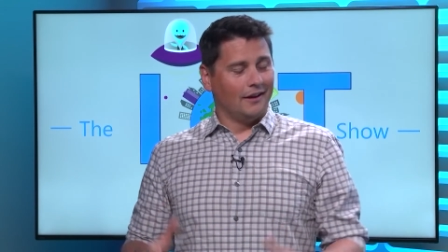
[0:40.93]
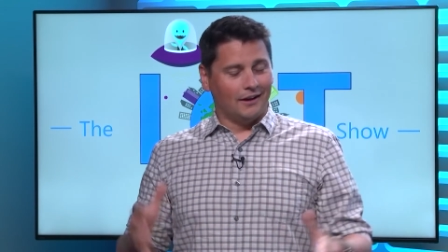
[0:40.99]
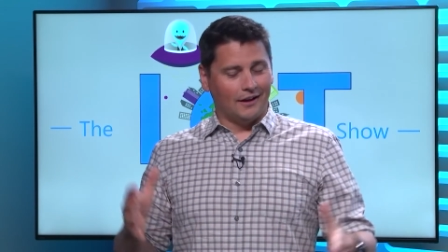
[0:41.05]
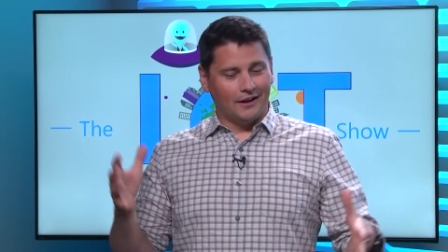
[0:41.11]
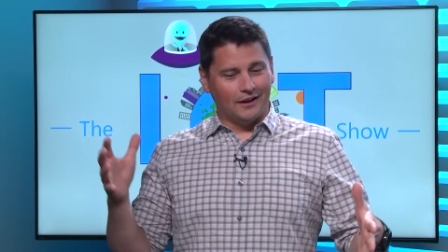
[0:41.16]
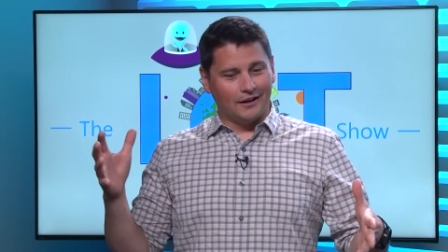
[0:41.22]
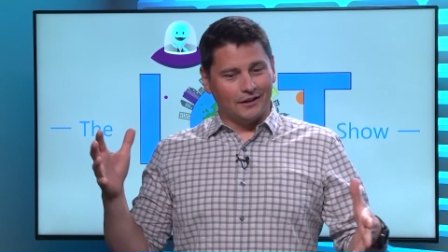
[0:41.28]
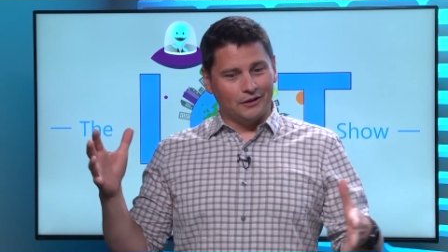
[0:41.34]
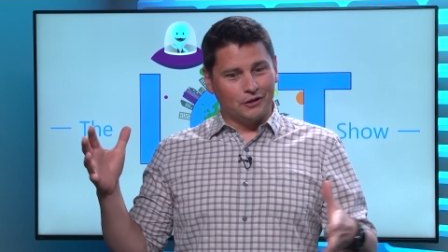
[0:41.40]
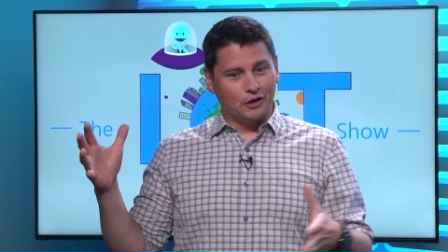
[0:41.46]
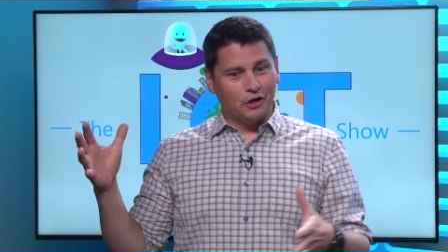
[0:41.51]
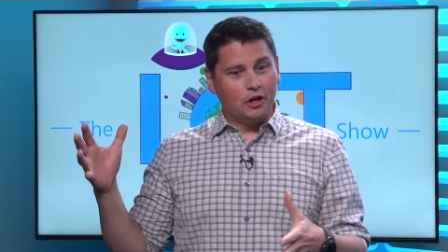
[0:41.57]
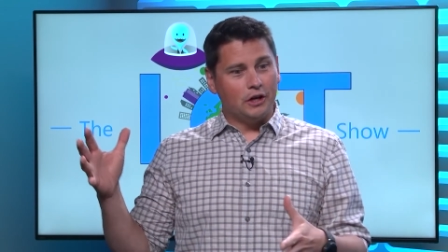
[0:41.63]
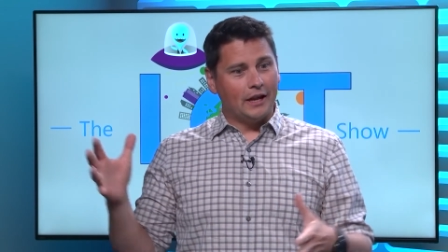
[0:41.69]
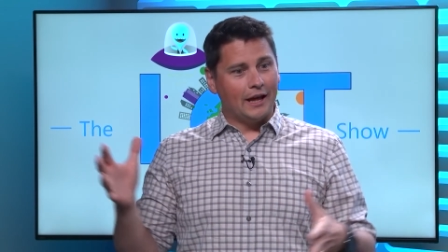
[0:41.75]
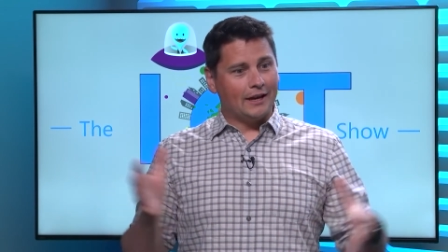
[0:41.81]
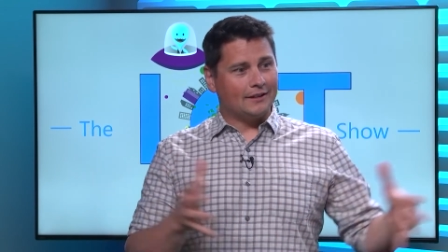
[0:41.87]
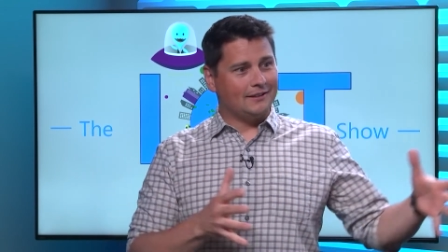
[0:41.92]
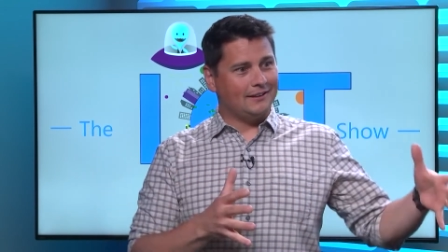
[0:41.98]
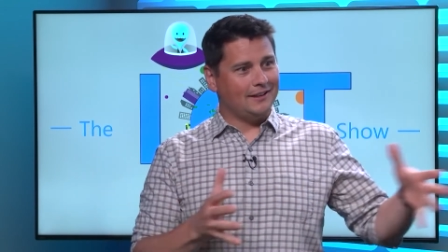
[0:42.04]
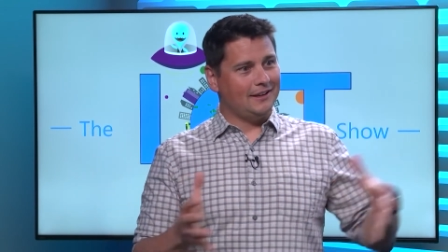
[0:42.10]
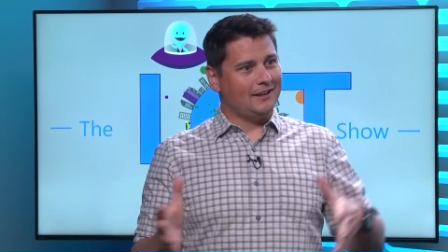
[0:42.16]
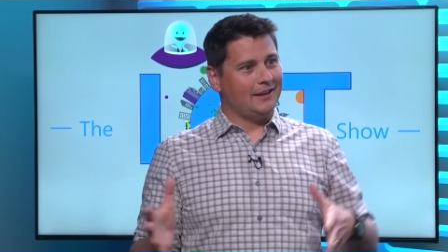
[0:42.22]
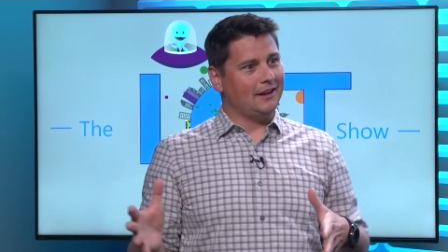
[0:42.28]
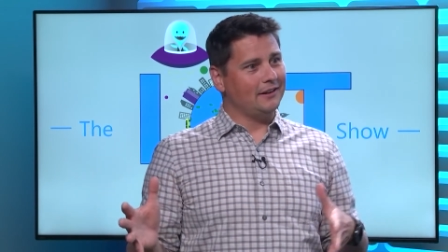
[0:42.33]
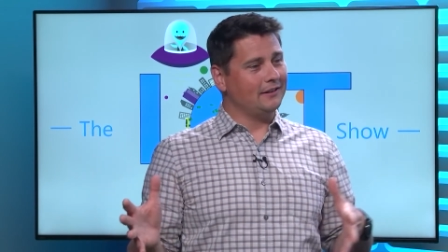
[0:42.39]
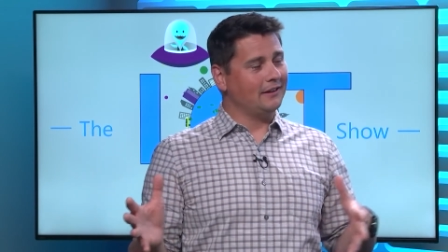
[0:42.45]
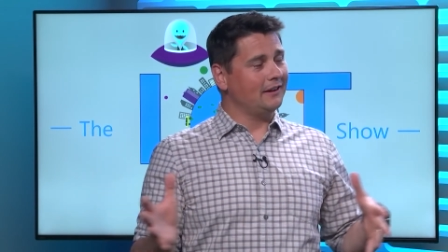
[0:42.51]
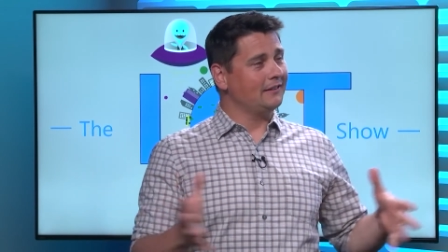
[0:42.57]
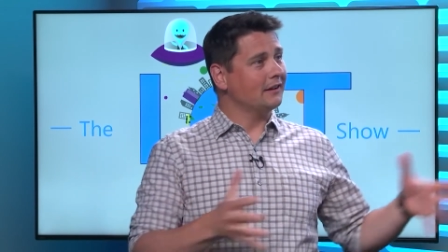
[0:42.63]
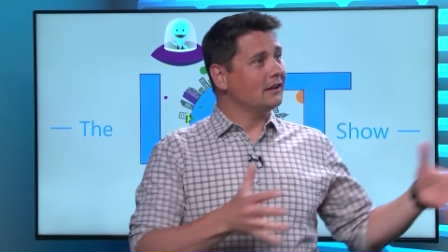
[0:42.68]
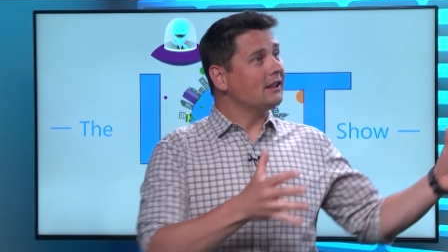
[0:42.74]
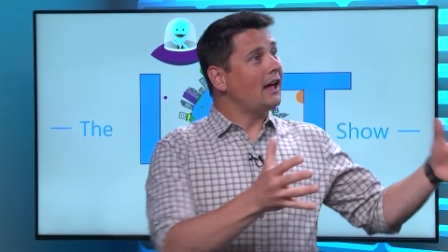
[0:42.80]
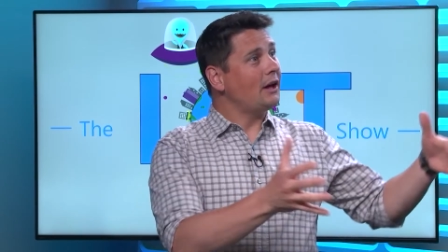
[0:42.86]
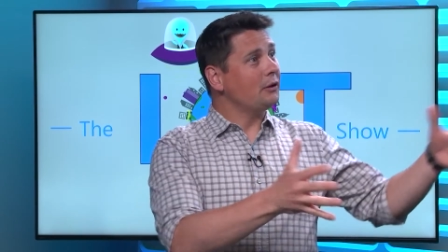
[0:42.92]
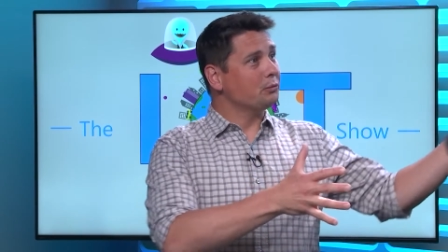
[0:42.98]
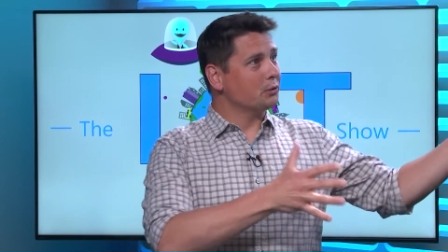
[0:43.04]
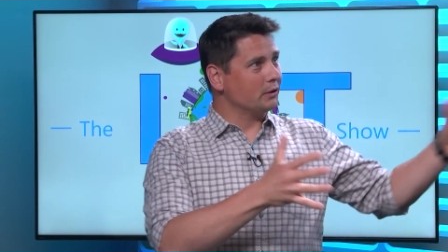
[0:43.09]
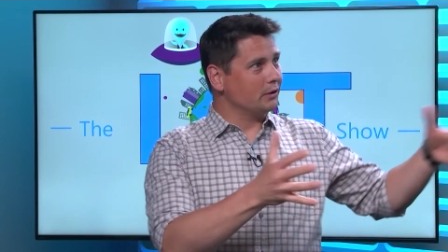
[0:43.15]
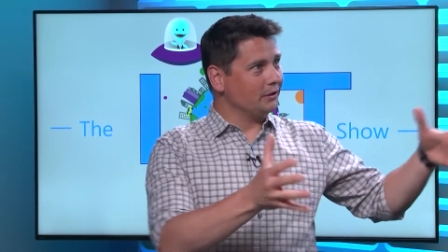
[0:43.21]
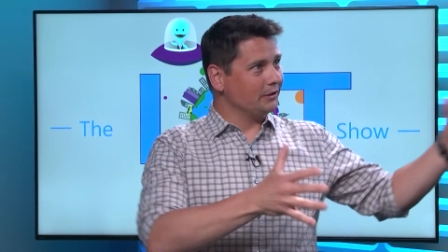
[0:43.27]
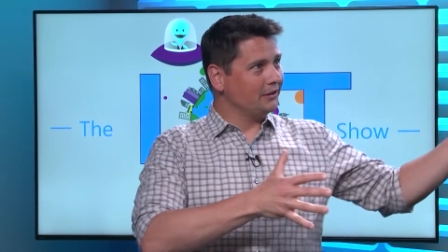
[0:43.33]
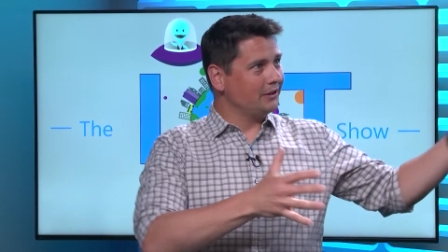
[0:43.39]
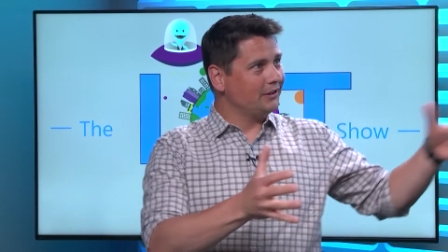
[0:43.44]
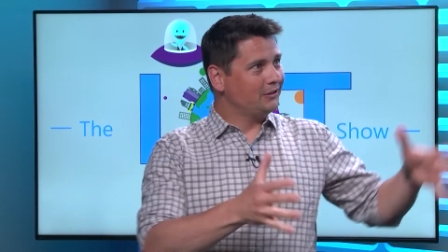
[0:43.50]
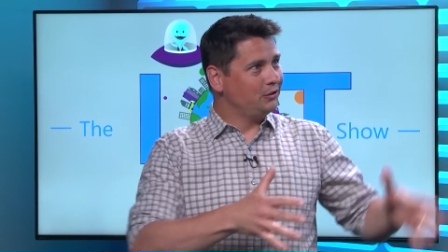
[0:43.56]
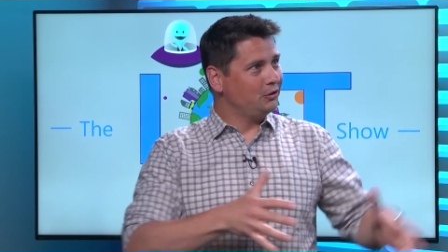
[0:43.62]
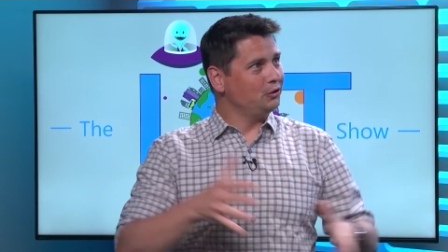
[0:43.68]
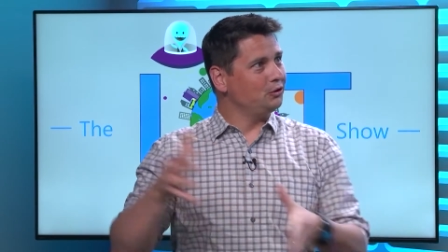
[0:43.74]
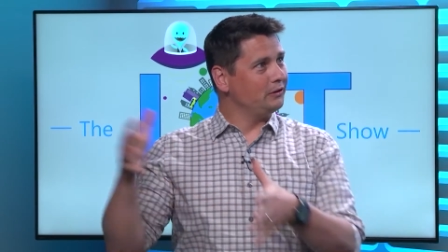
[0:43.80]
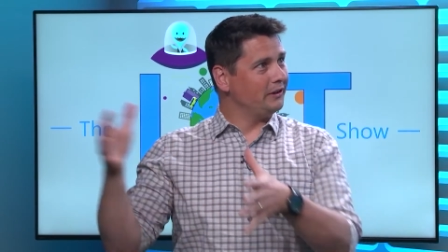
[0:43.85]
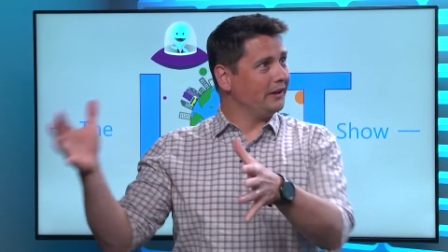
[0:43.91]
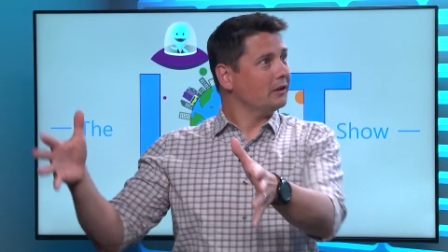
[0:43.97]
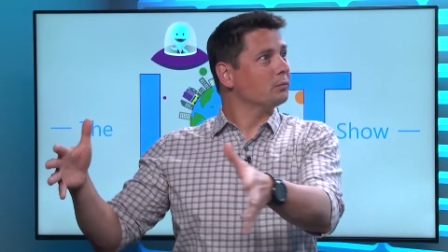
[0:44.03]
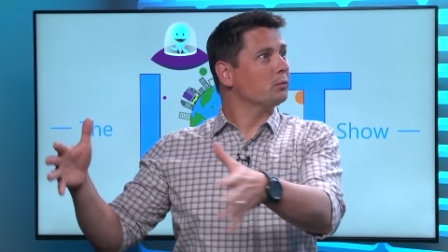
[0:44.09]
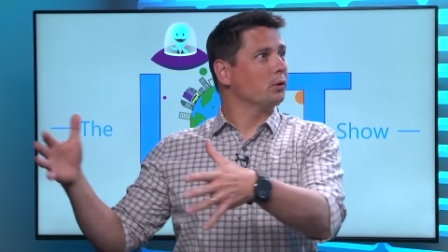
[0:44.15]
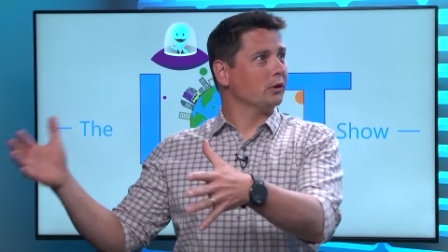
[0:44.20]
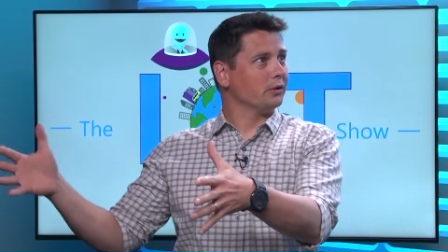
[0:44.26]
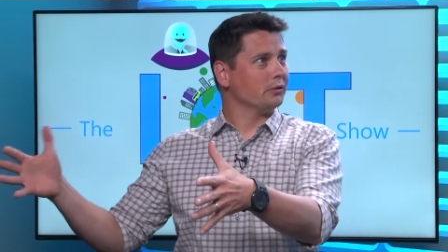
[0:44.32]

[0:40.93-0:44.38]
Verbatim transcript: uh, you know, connect the, uh, the, the cloud world to their world,